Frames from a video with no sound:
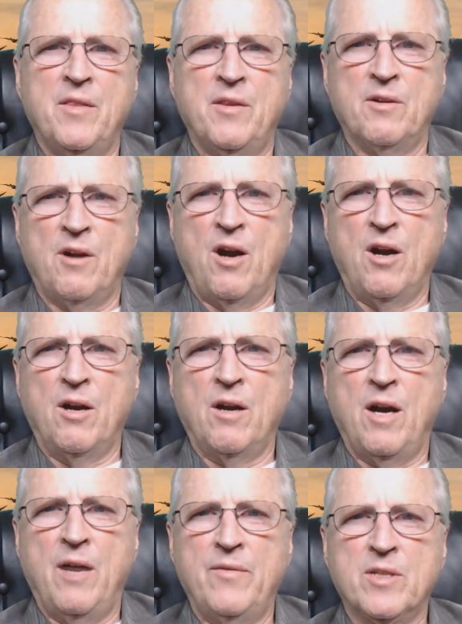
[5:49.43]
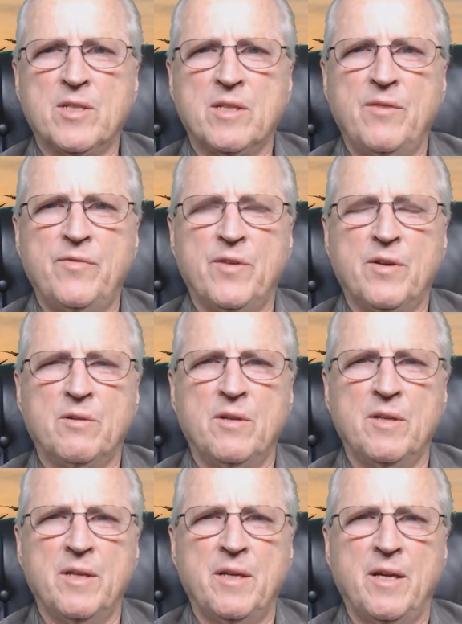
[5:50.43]
There are obviously
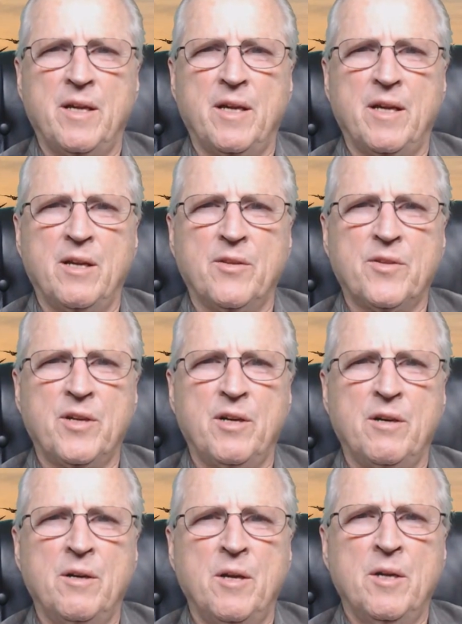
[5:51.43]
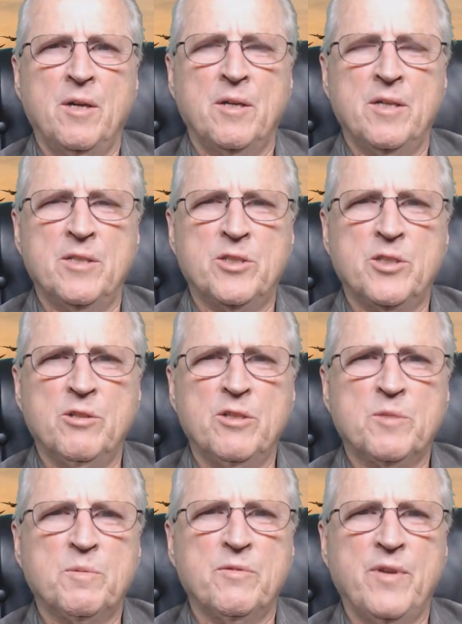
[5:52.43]
federal healthcare
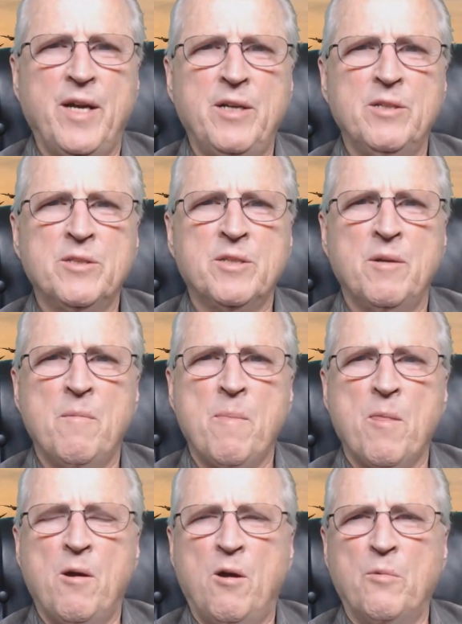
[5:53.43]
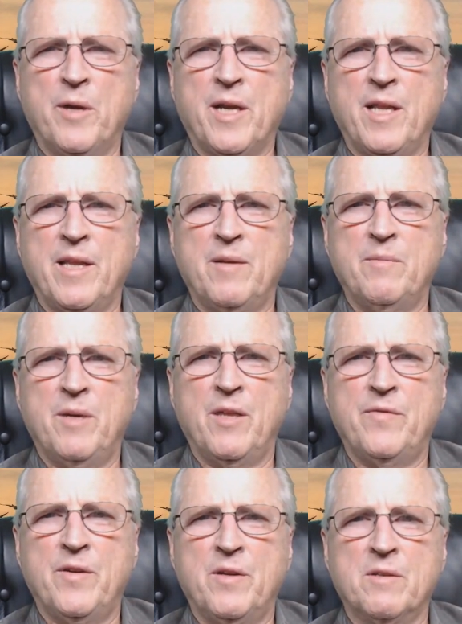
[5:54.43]
insurance providers, all regulated by
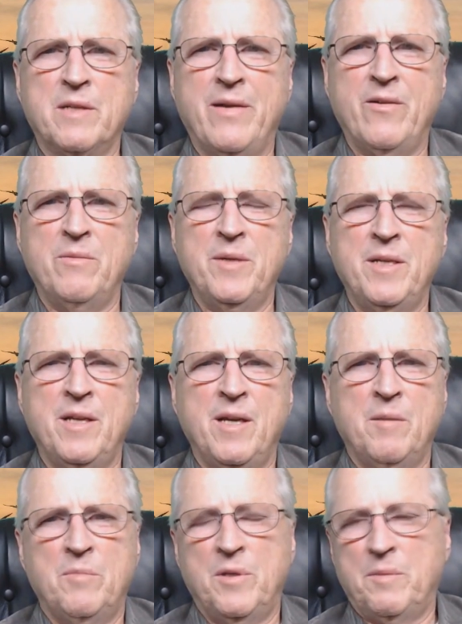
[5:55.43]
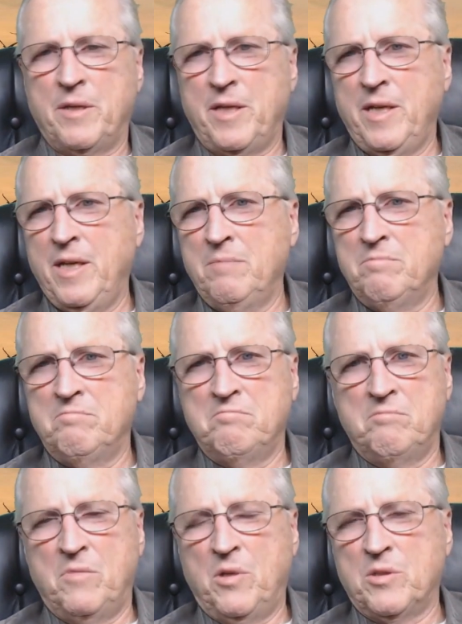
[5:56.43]
the federal government, but again,
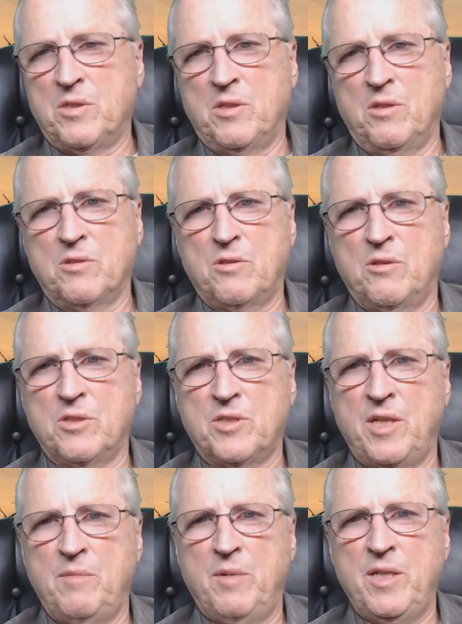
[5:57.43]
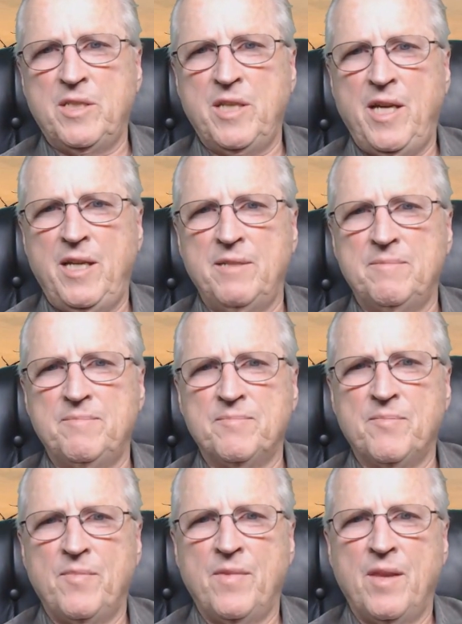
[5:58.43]
most of those go state by state.
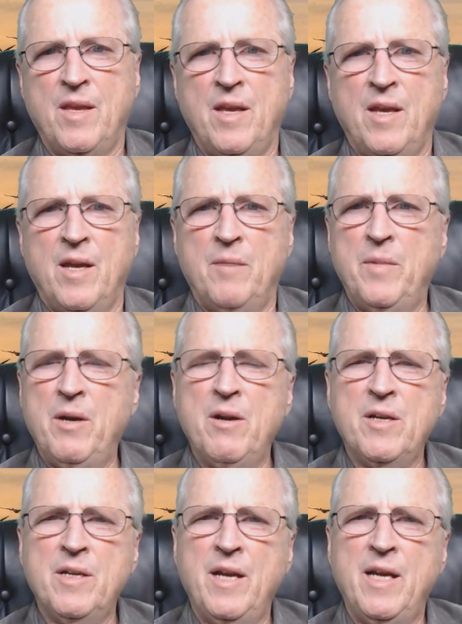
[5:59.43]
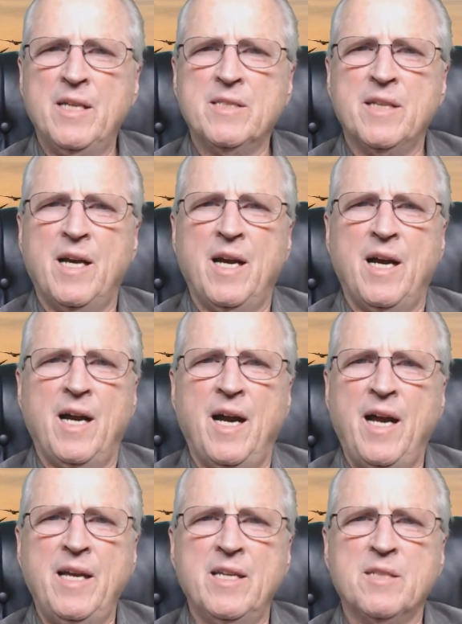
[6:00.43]
America has the
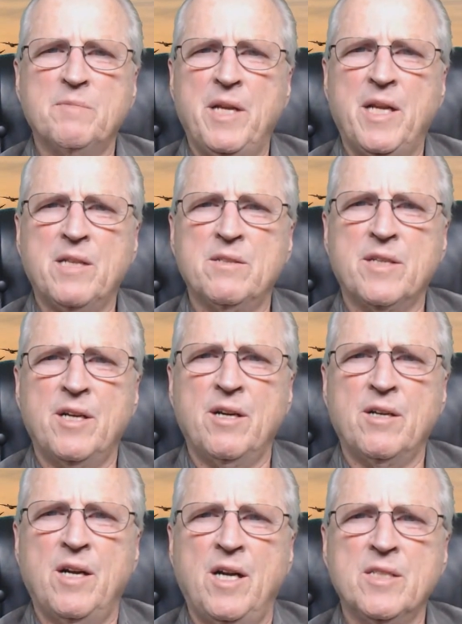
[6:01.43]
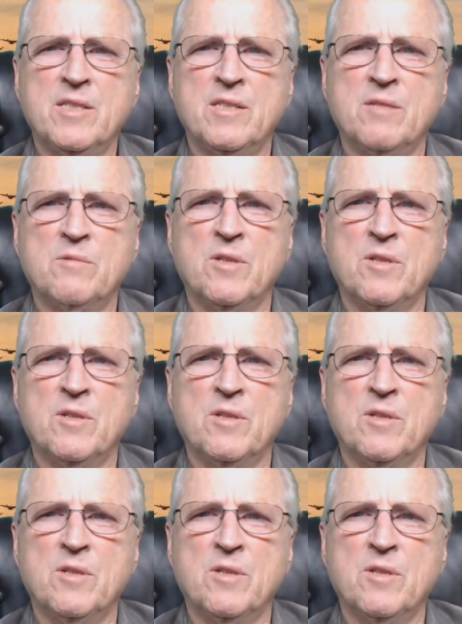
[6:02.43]
highest medical care costs in the